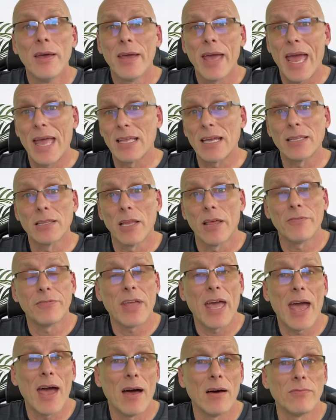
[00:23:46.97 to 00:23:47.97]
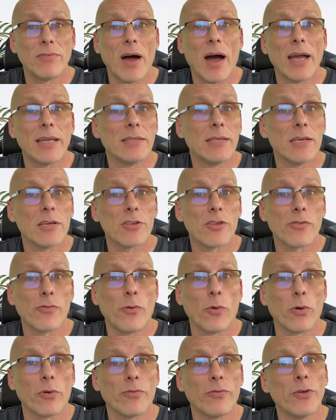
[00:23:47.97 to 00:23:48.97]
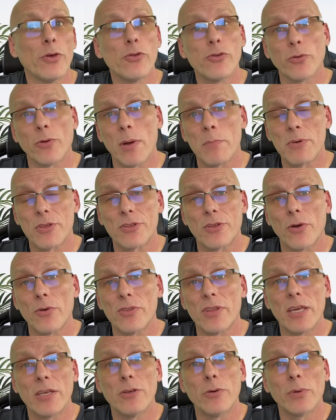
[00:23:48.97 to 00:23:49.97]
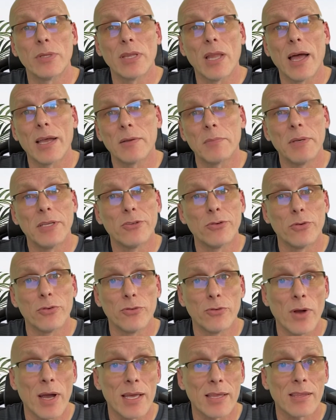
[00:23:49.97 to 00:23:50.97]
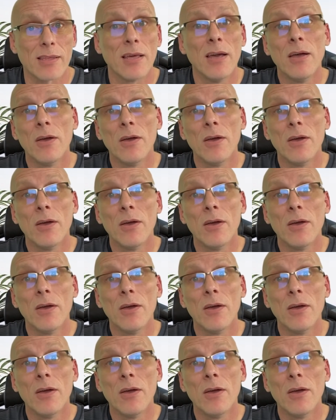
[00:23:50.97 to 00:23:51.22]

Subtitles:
And I'd love to have ideas for future episodes that you would like me to address,